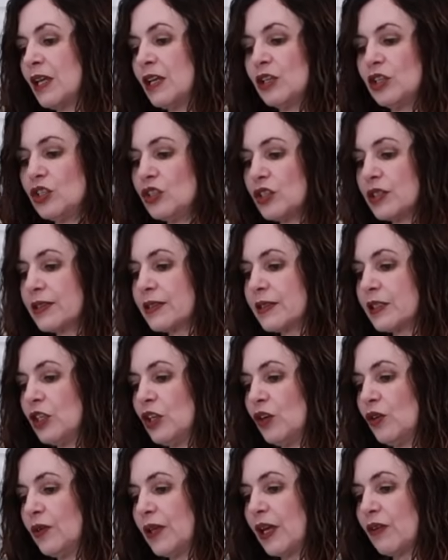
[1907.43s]
You just,
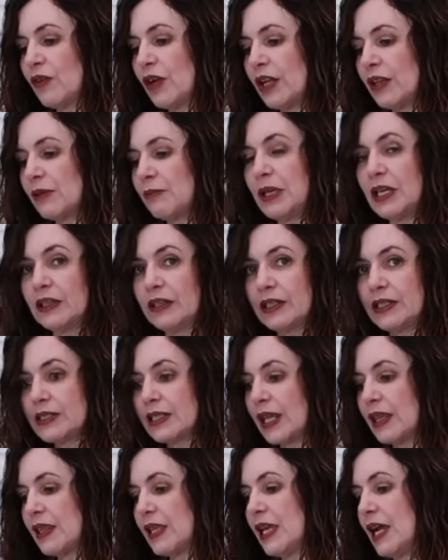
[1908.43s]
get rid of the peelings
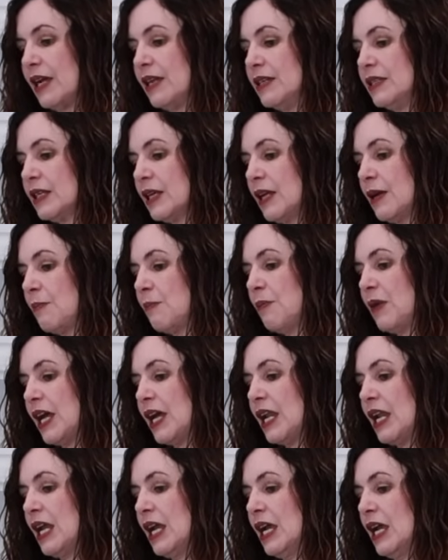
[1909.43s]
at the end,
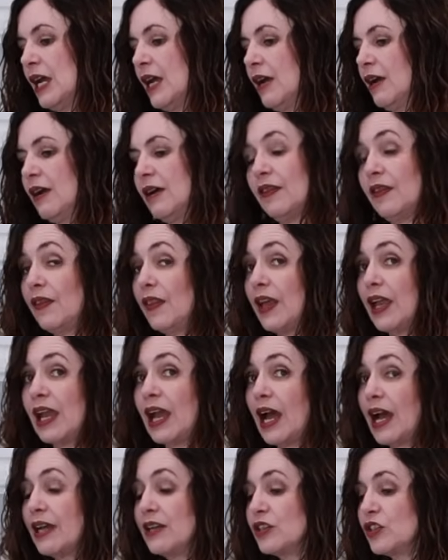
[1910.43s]
but they
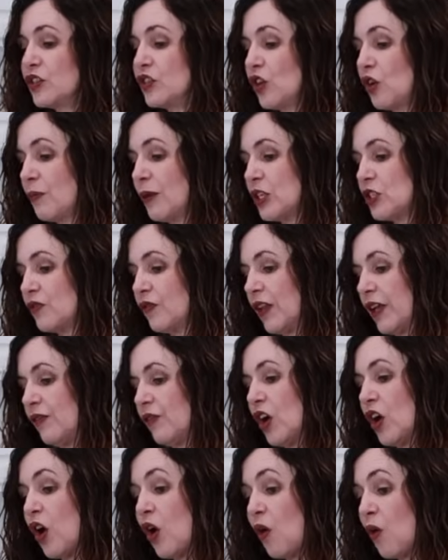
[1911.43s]
add so much
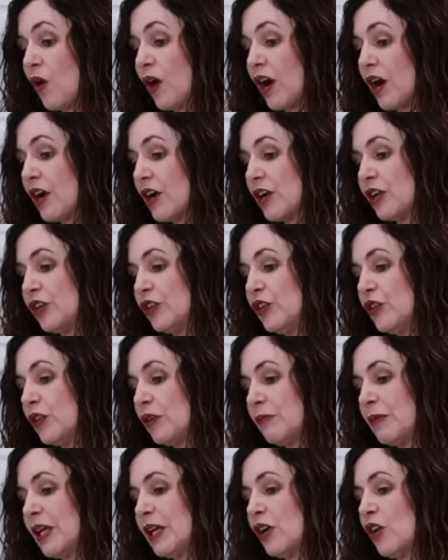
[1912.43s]
flavor. Or you
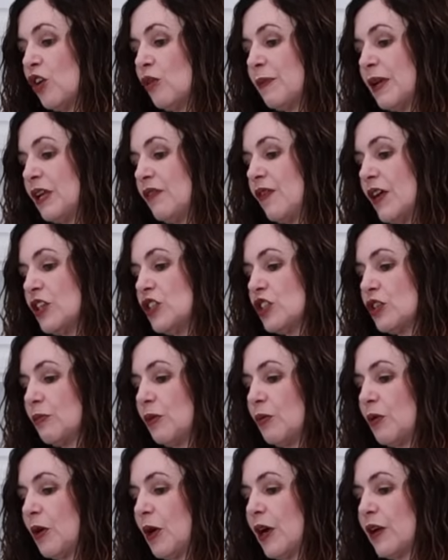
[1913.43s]
can make a homemade
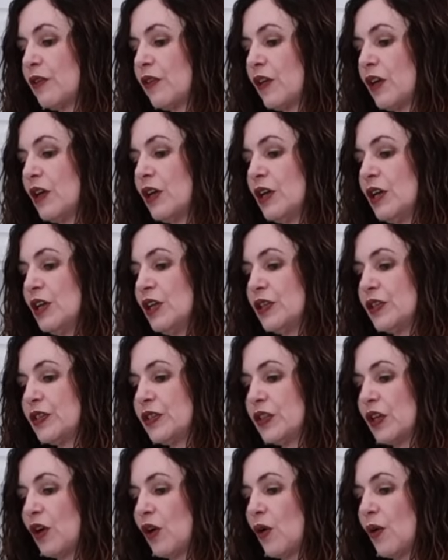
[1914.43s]
vegetable broth.
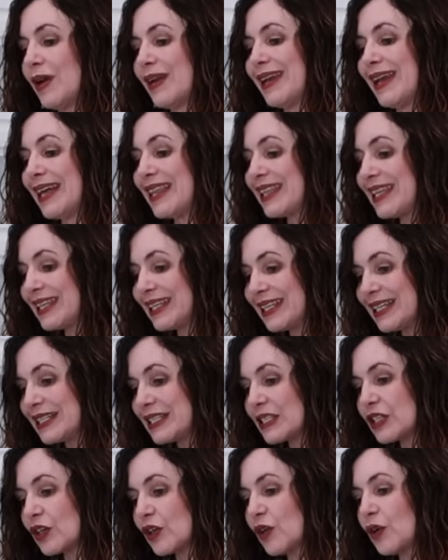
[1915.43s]
So nothing
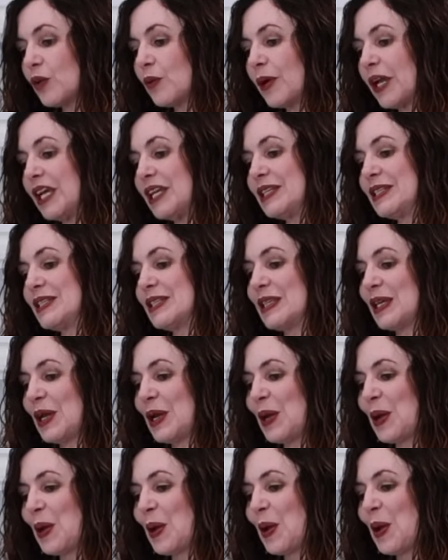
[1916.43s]
needs to go to waste.
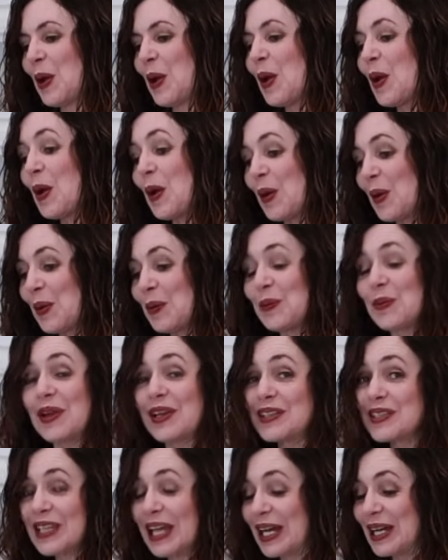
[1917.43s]

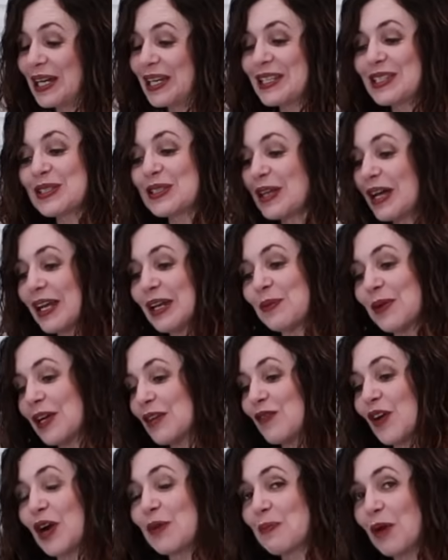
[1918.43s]
It's kind of one
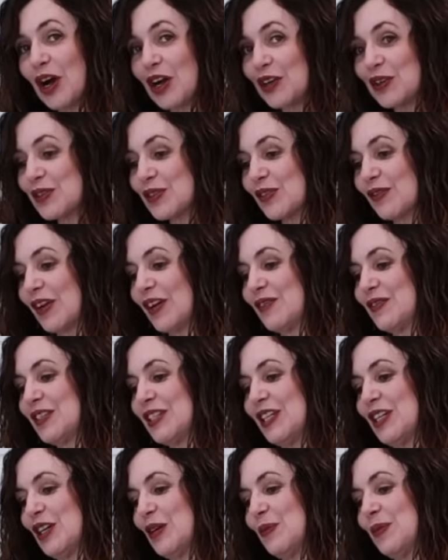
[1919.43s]
of our mottos around
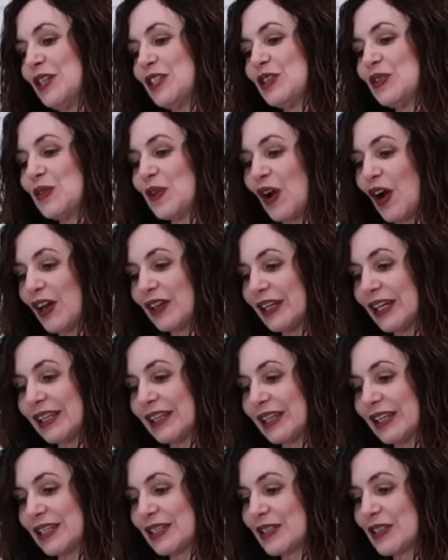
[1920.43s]
here. We do not
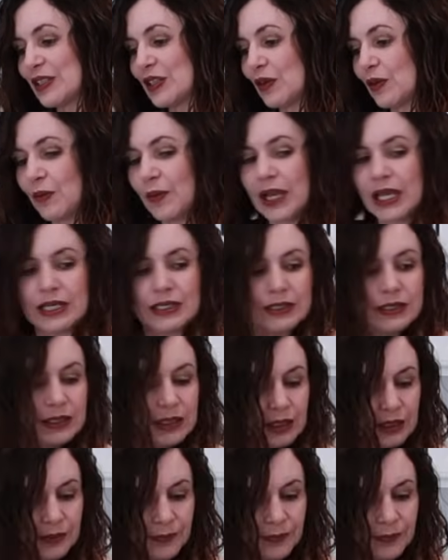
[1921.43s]
like things to go to waste.